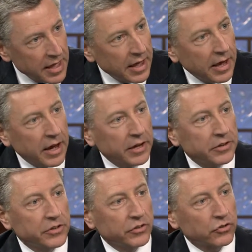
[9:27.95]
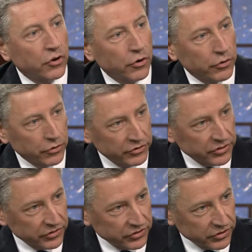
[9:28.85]
And these Kurds
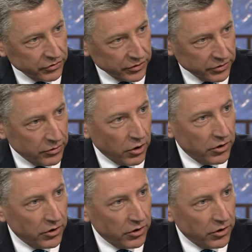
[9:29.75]
in Syria